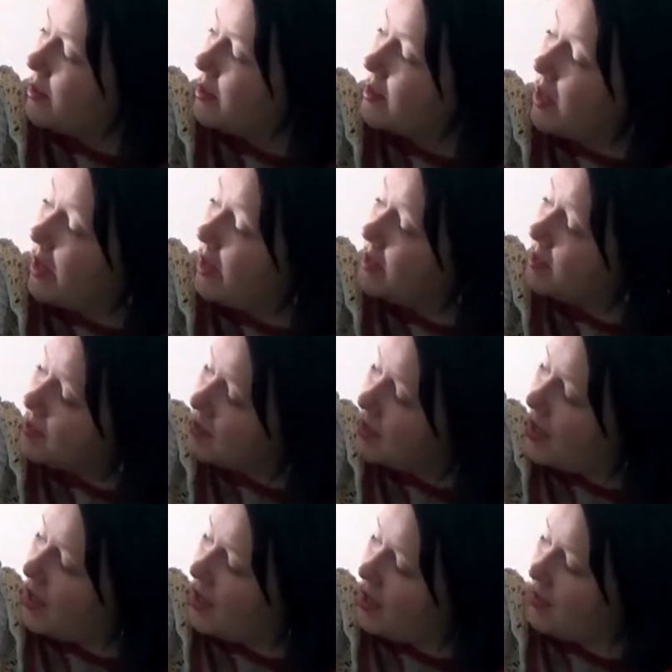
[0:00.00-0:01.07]
Silence,
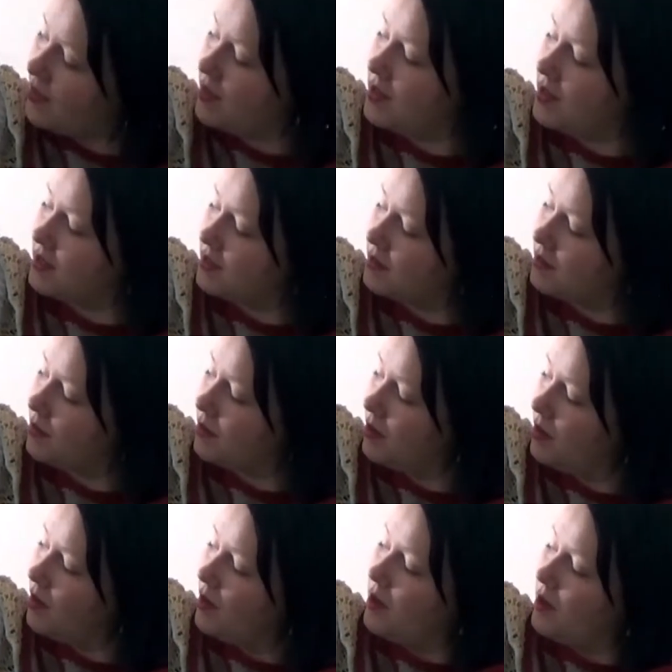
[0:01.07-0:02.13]
and this
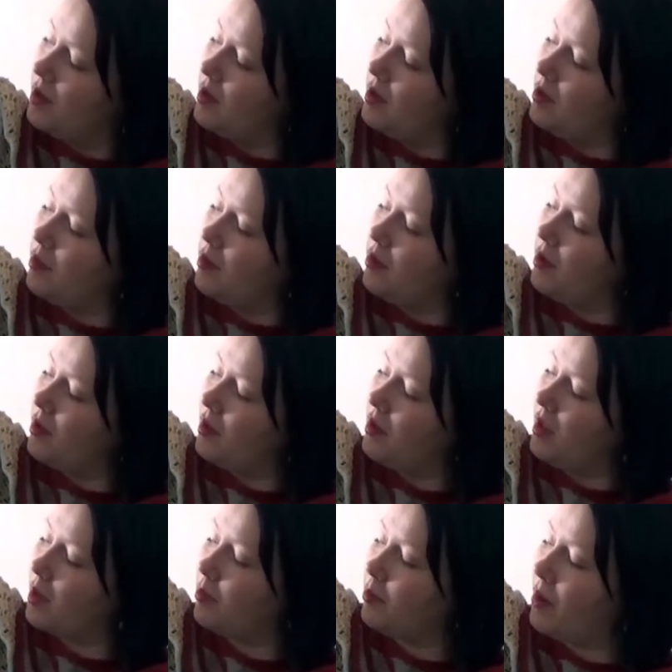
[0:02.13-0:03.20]

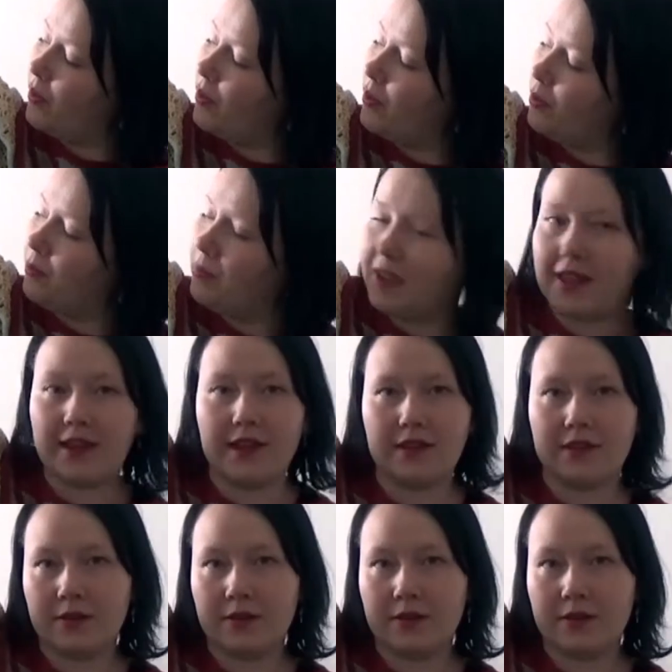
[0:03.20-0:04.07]
like powder pink